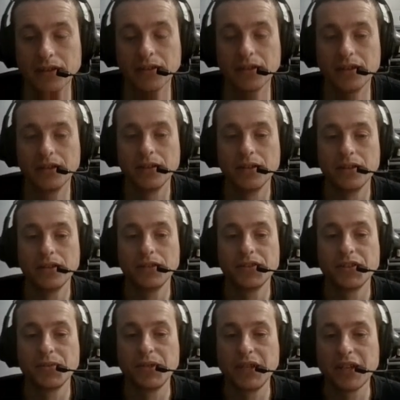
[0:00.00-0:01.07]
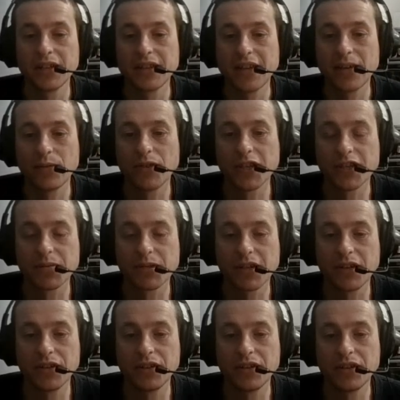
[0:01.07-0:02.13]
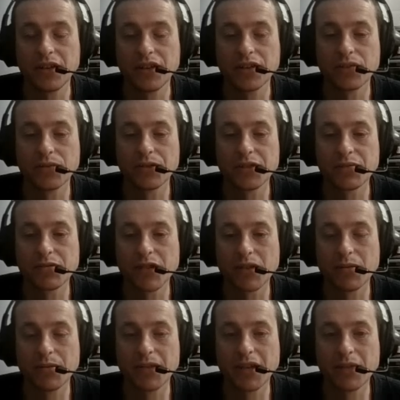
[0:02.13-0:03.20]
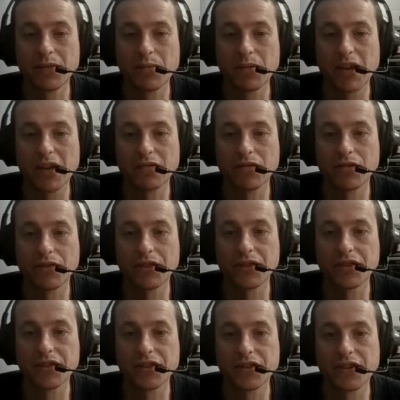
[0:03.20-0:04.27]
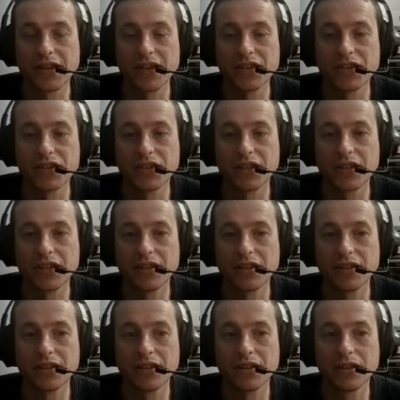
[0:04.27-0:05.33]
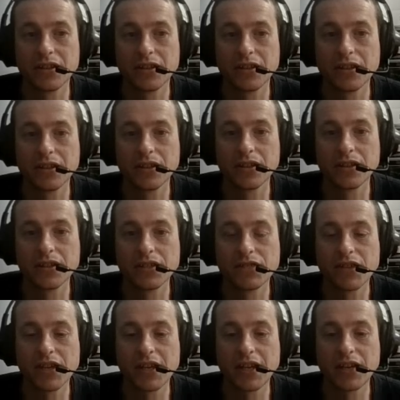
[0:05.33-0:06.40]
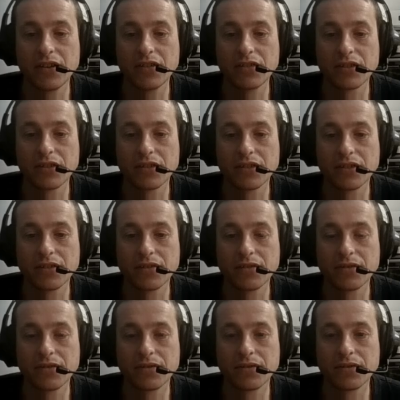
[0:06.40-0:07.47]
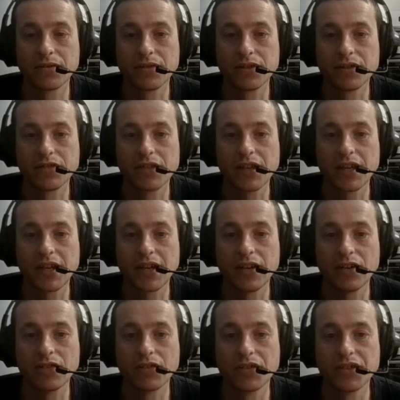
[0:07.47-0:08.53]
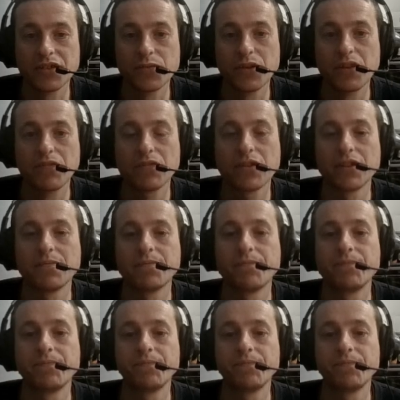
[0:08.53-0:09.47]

Oh, so we got that wasp killed, and the other one's probably coming back for us. So actually, this fight ain't over. This fight ain't over. Let's wait for him.